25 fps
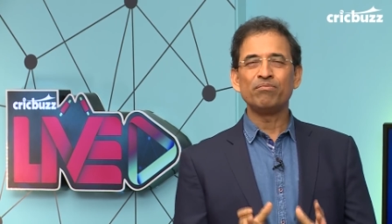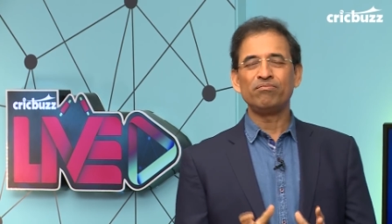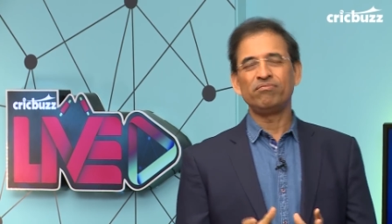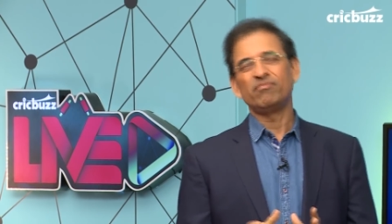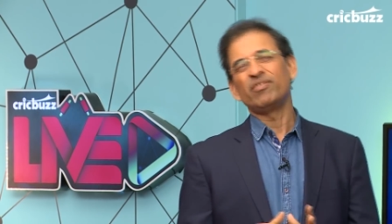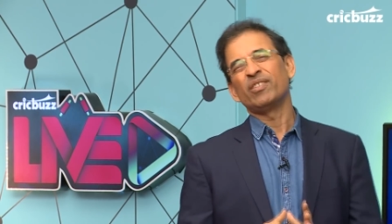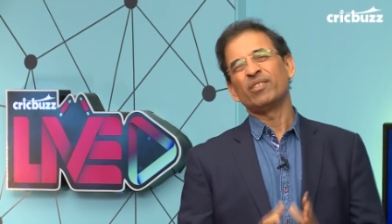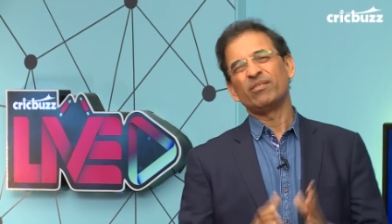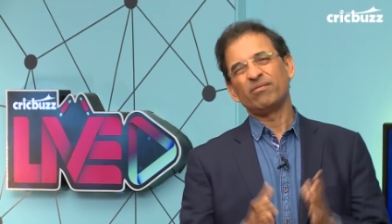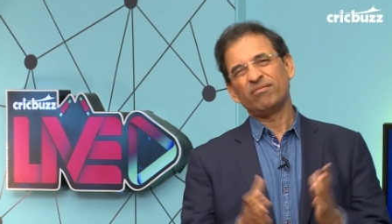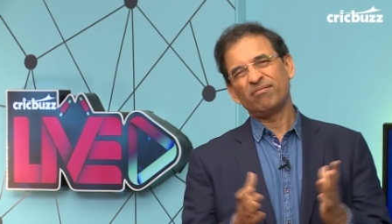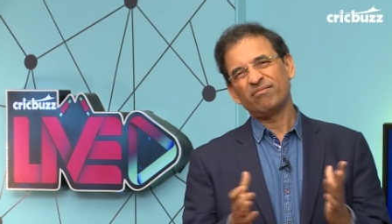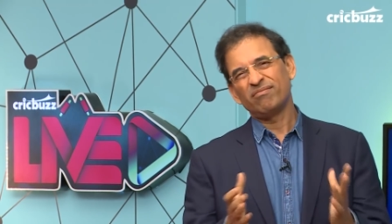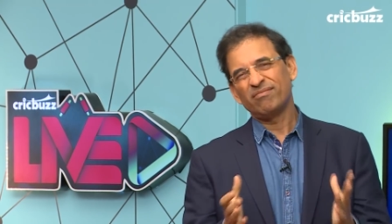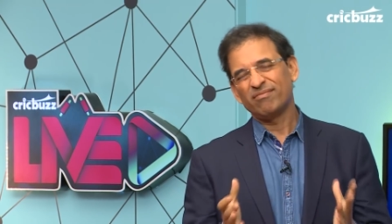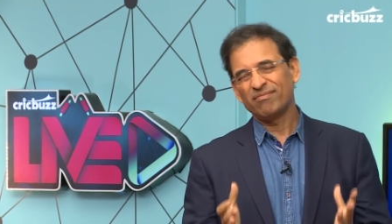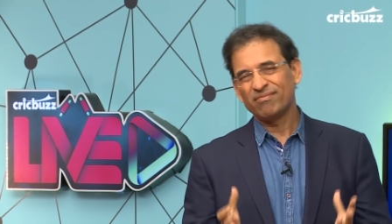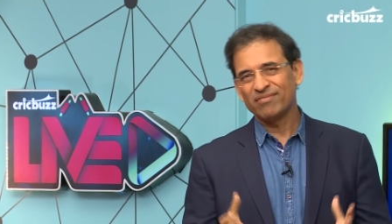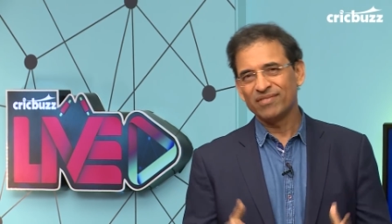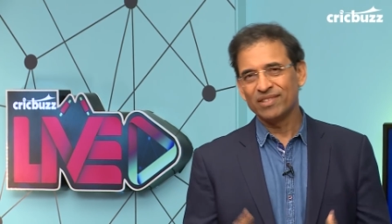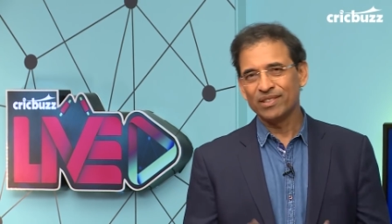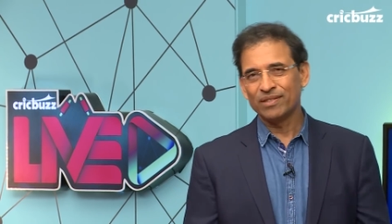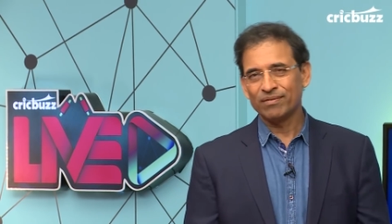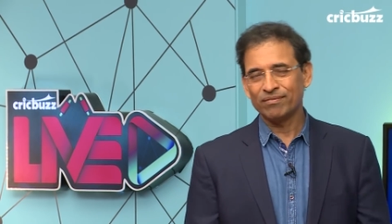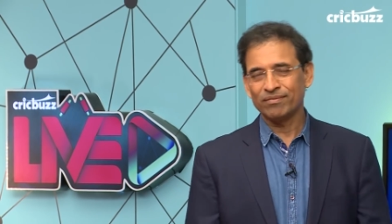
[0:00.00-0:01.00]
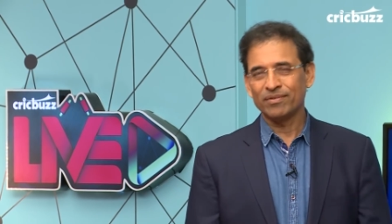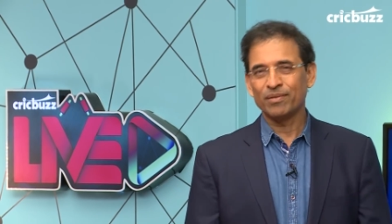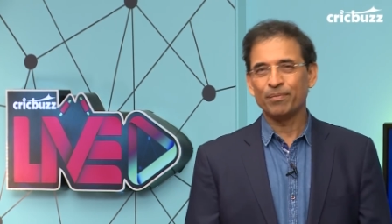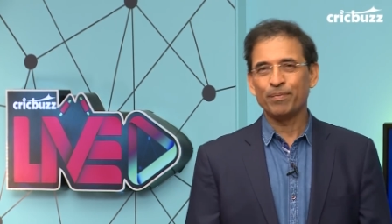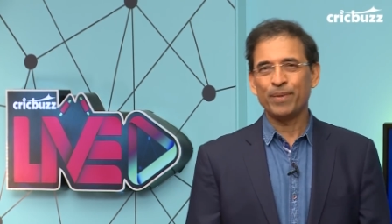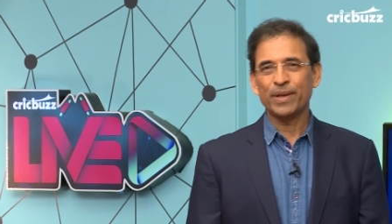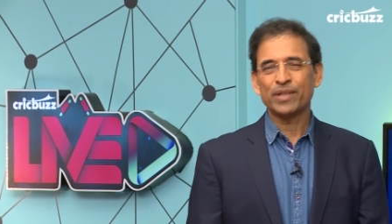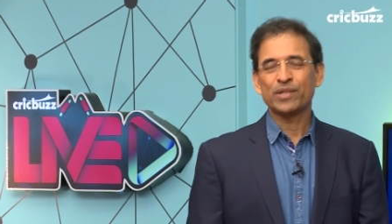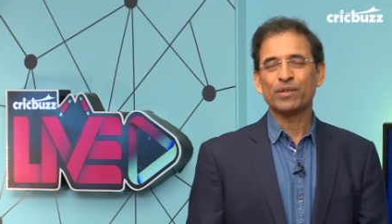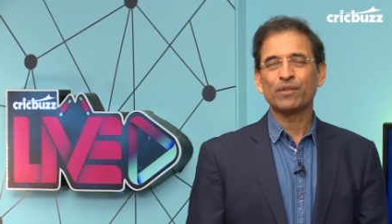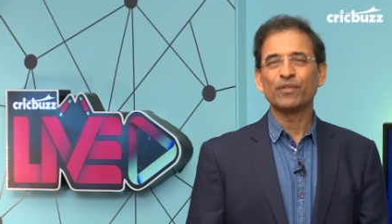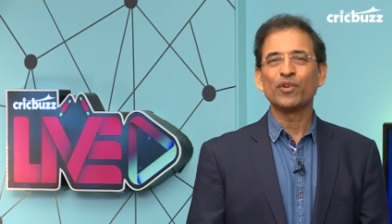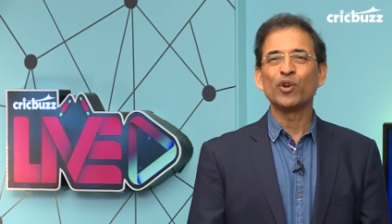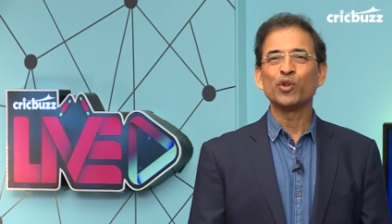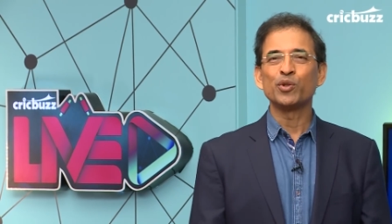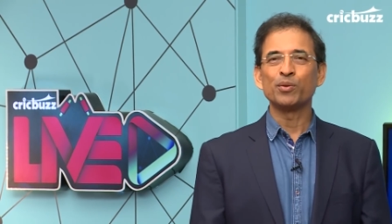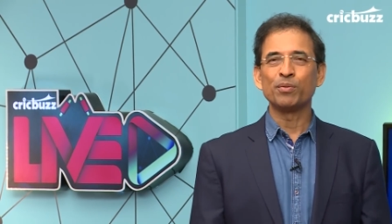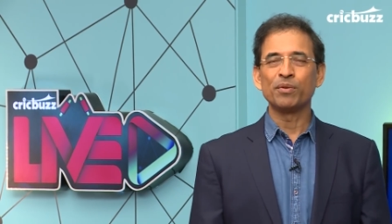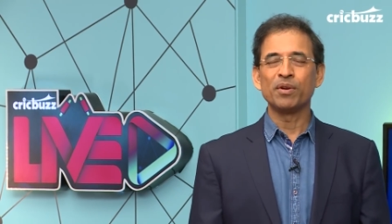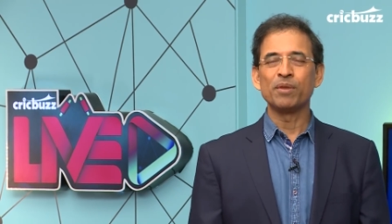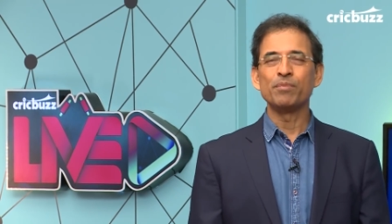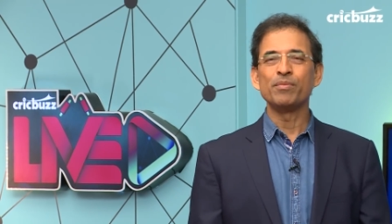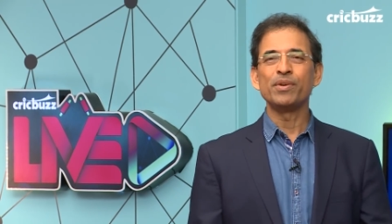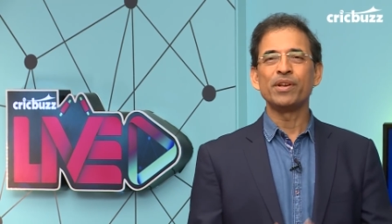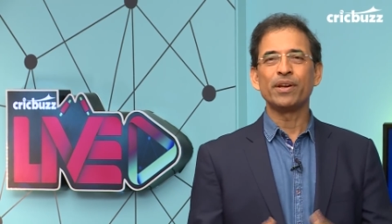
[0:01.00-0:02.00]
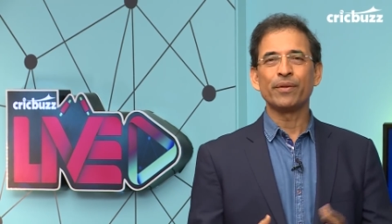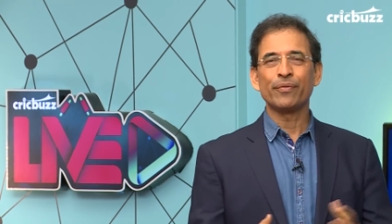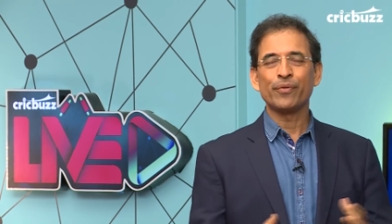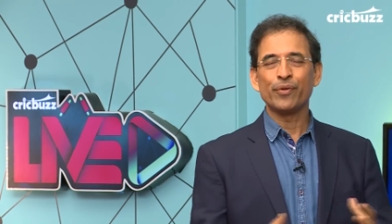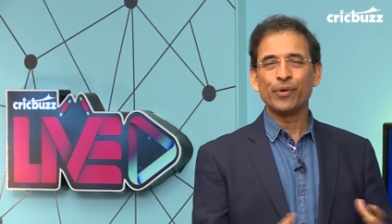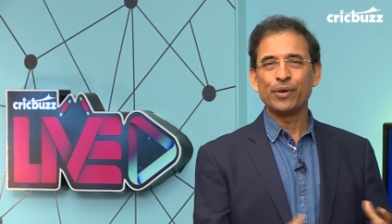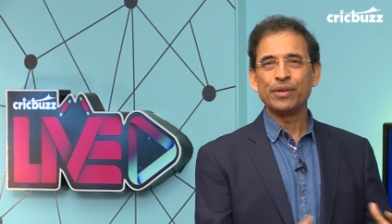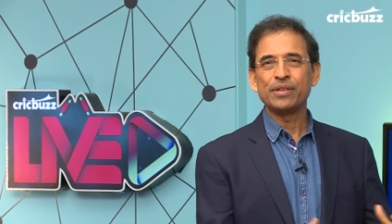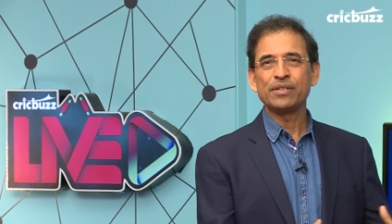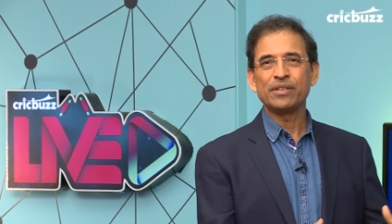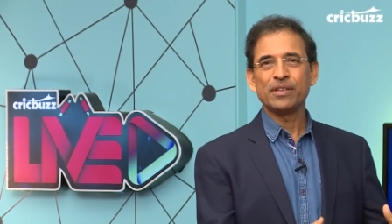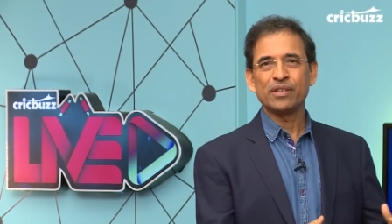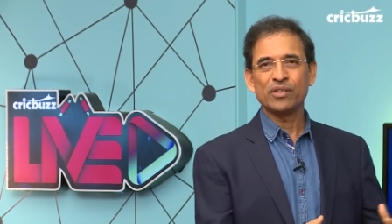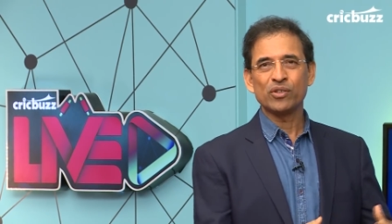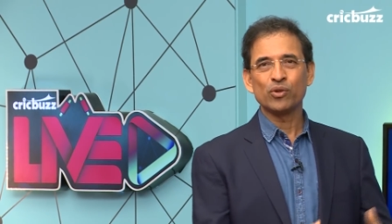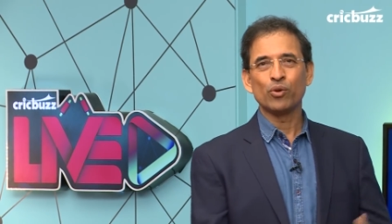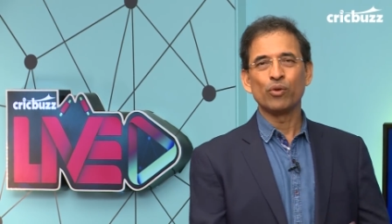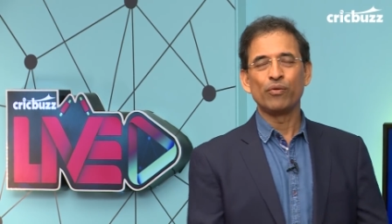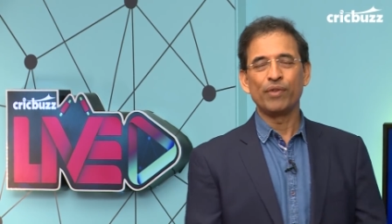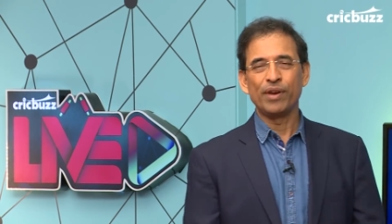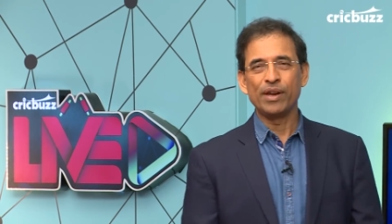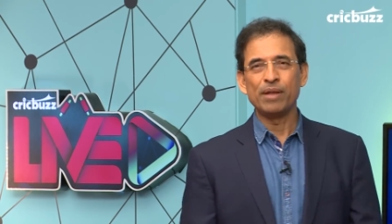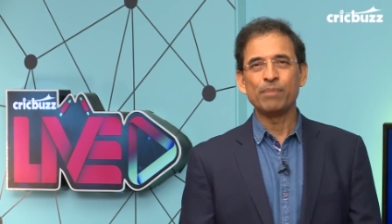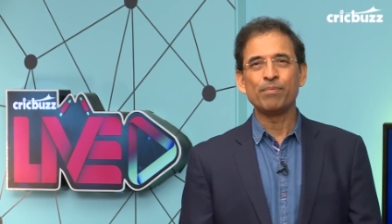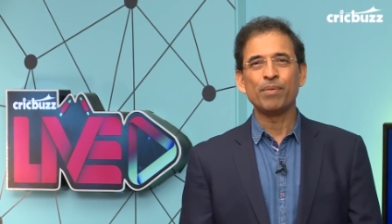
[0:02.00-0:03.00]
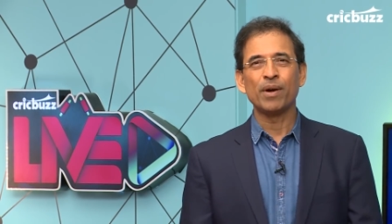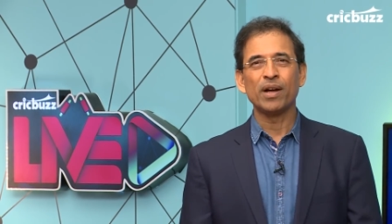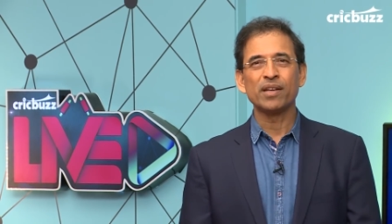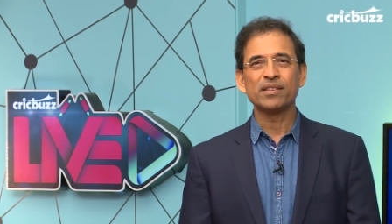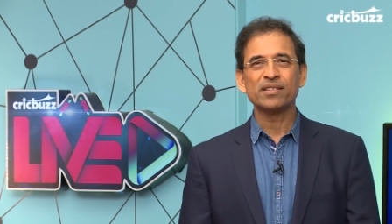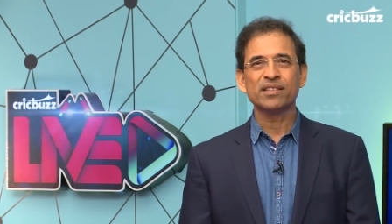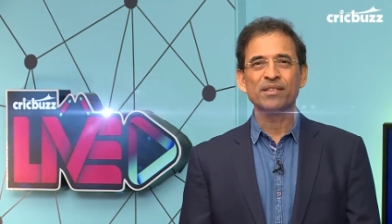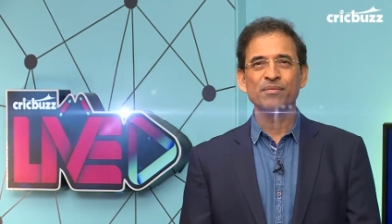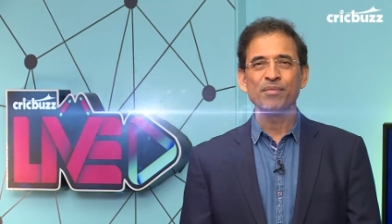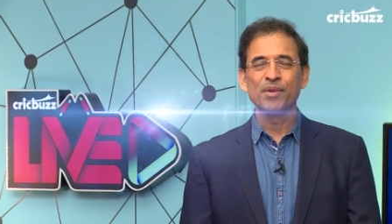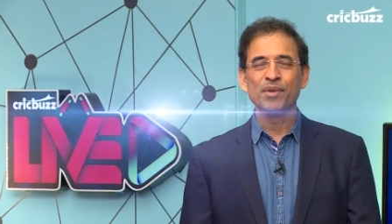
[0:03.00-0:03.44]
Well, the best of Gautam Gambhir at 36 is already past